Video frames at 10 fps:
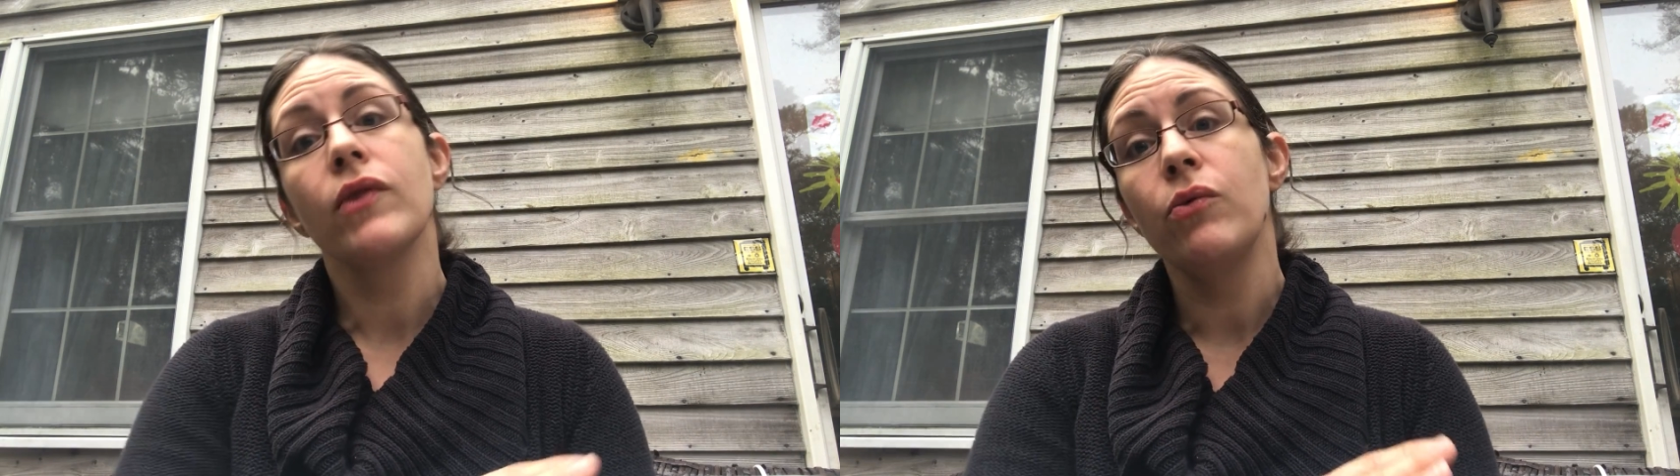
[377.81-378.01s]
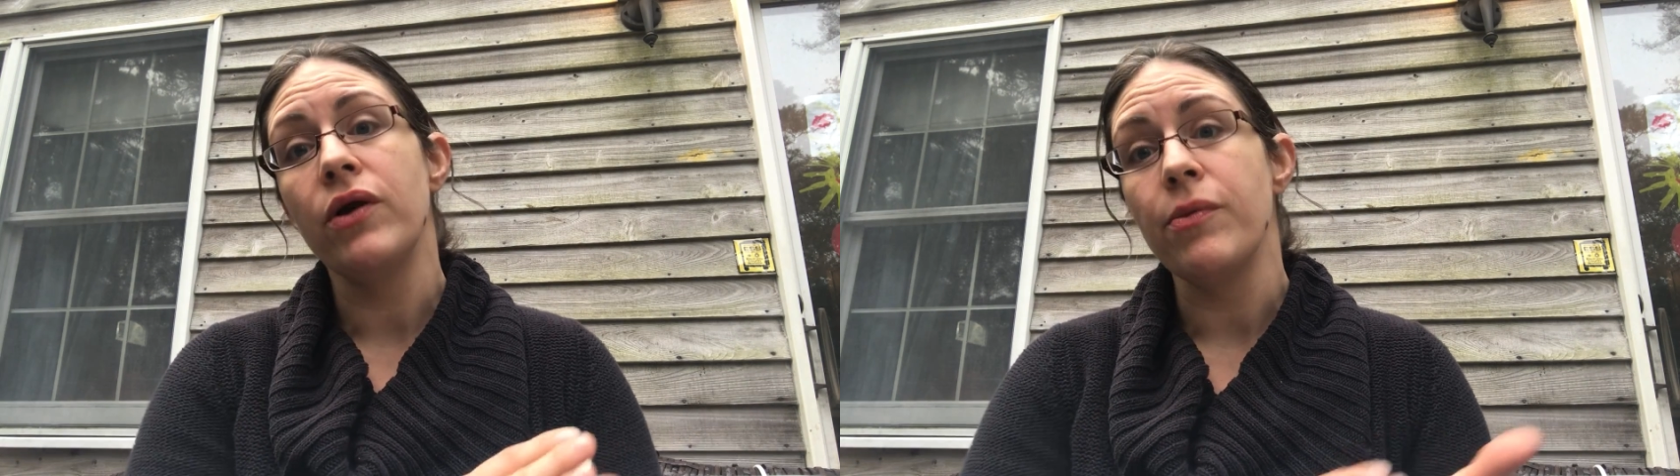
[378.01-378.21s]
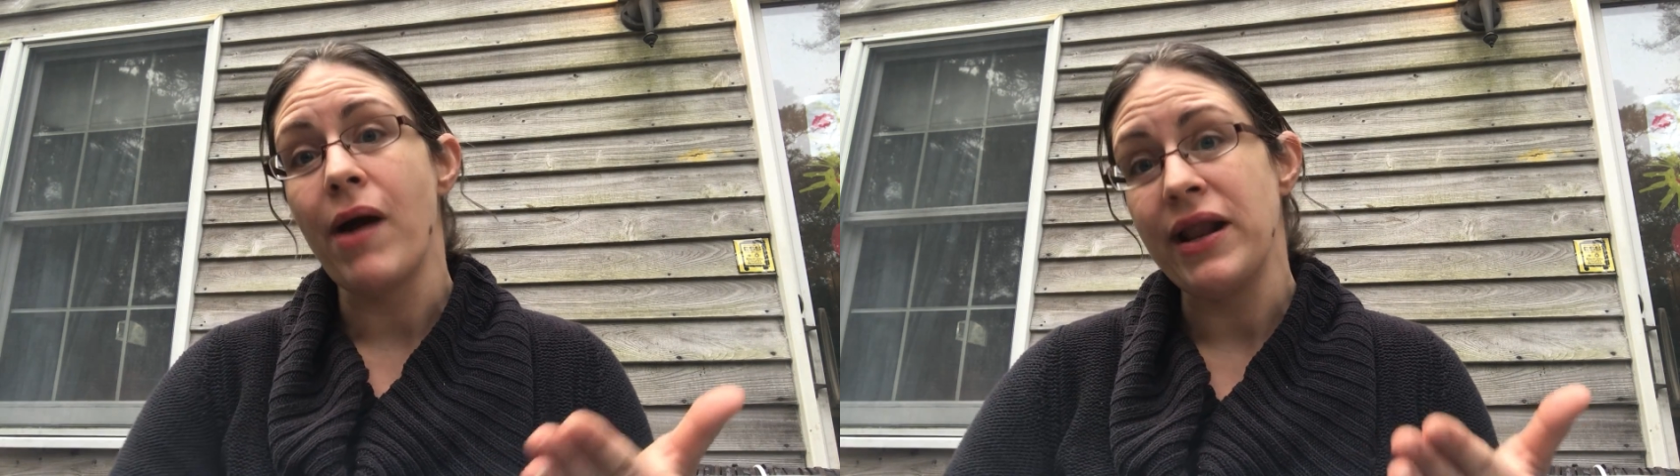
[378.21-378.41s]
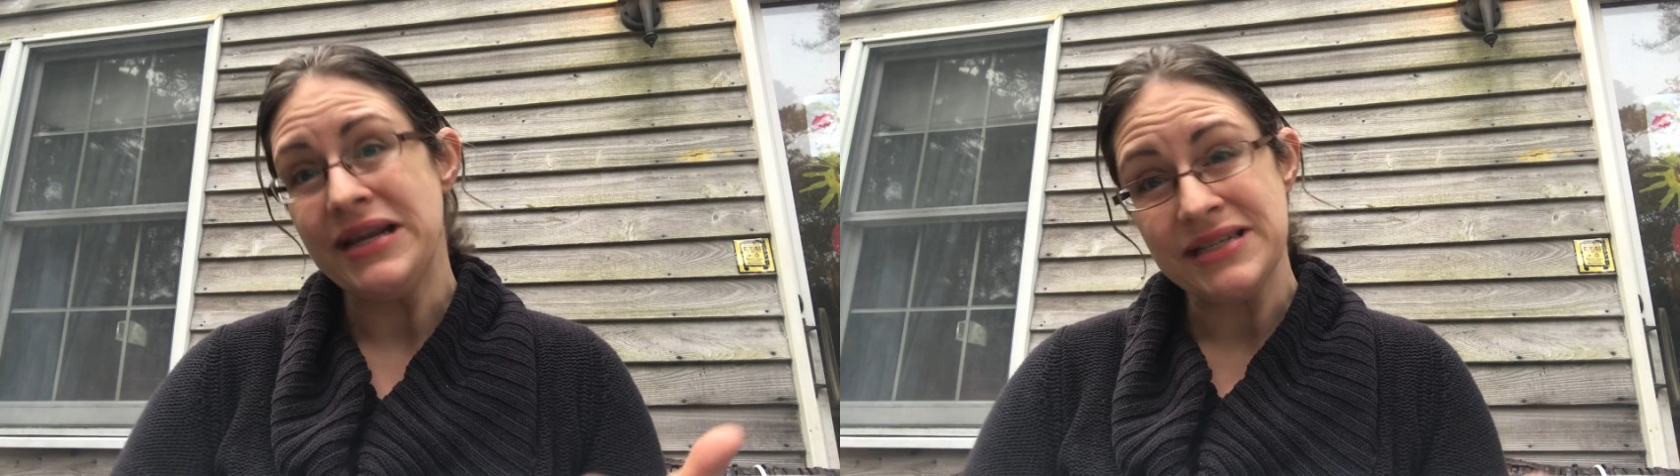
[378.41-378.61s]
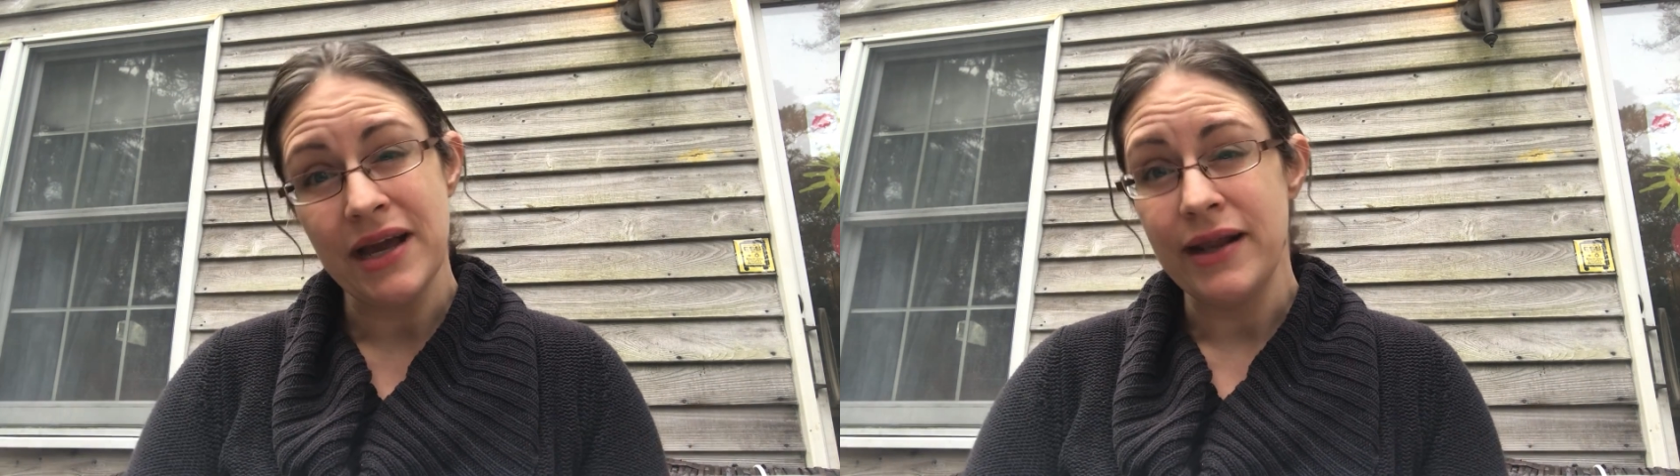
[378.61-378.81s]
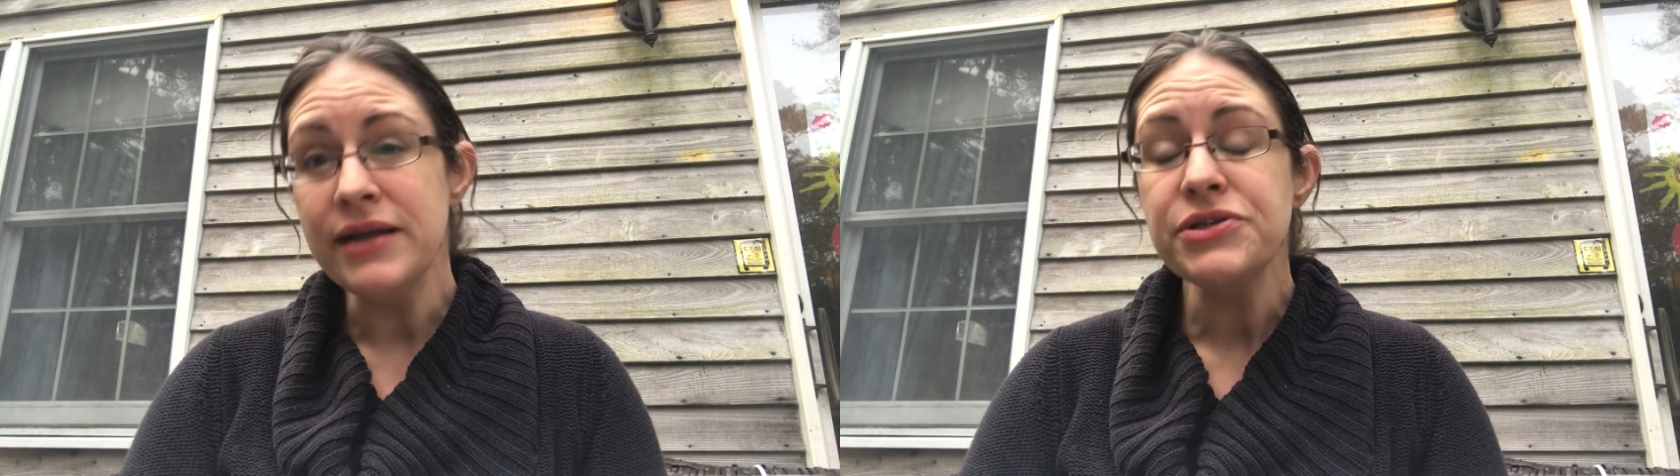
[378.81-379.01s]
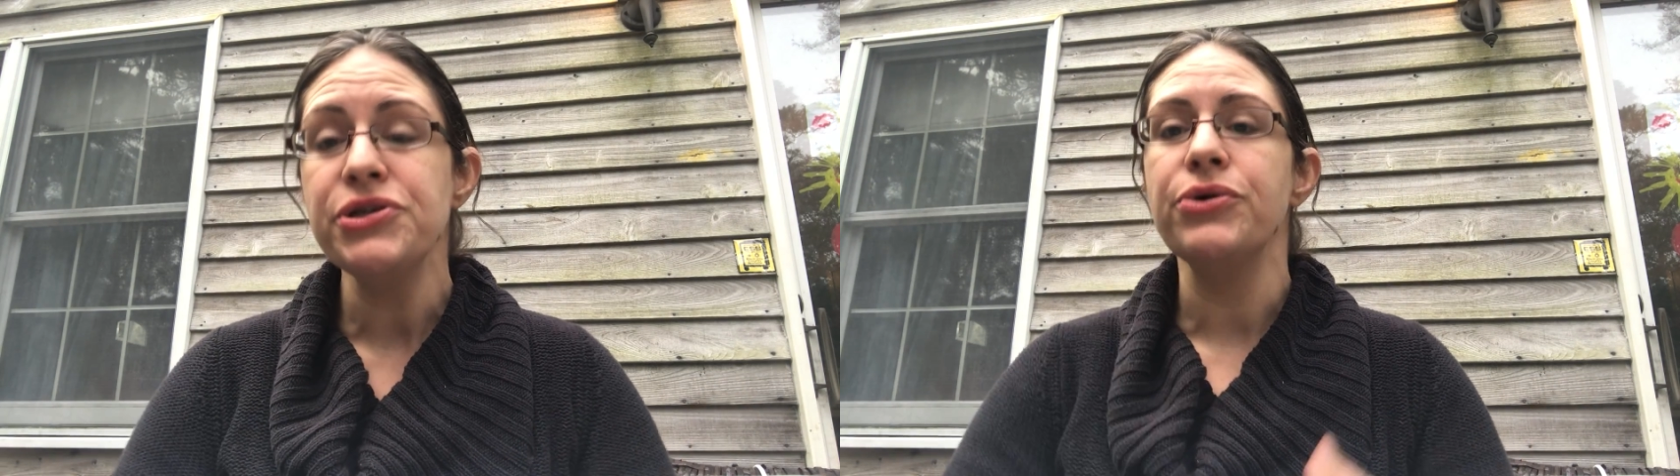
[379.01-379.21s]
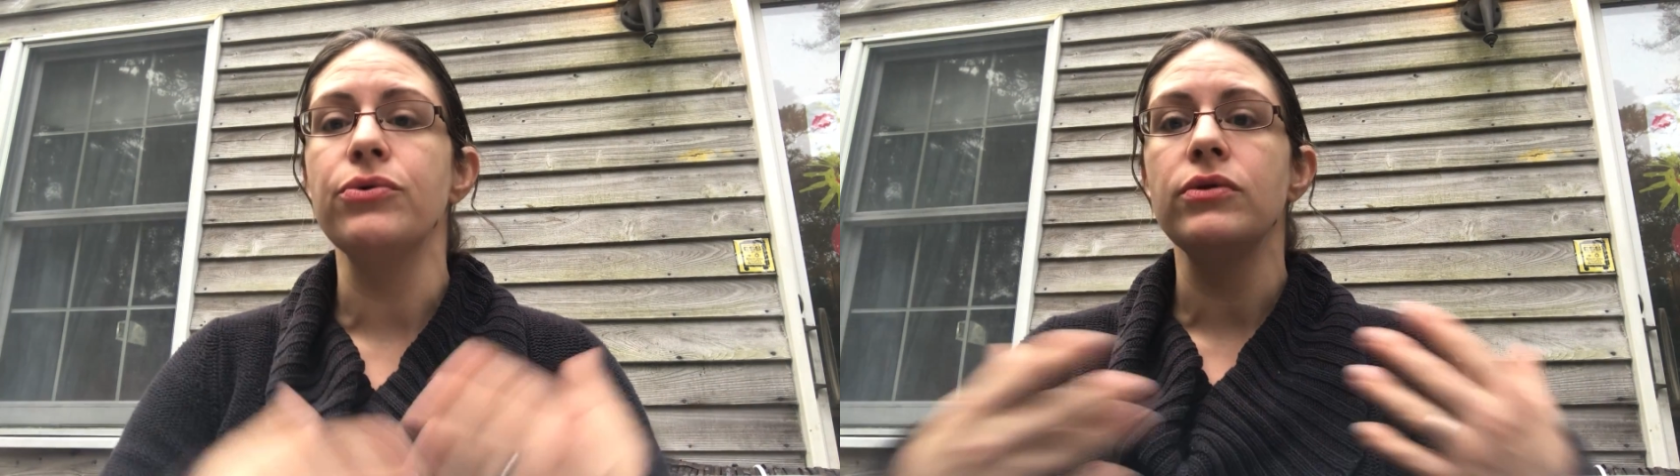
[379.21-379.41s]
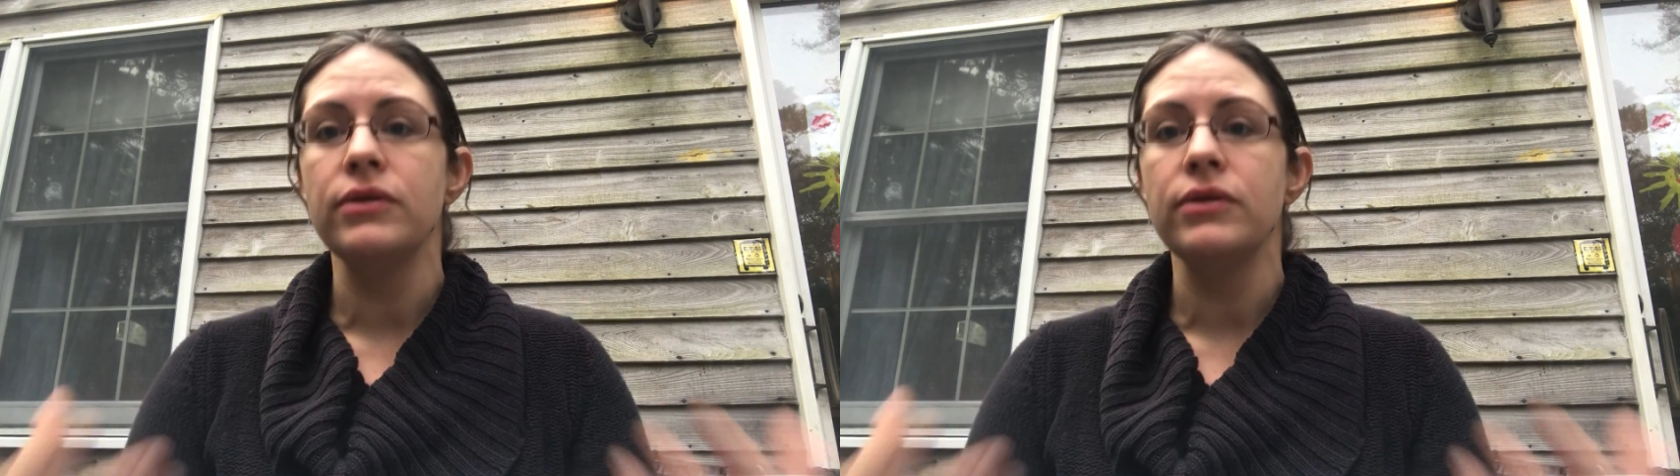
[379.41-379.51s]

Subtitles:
where the body is cut into,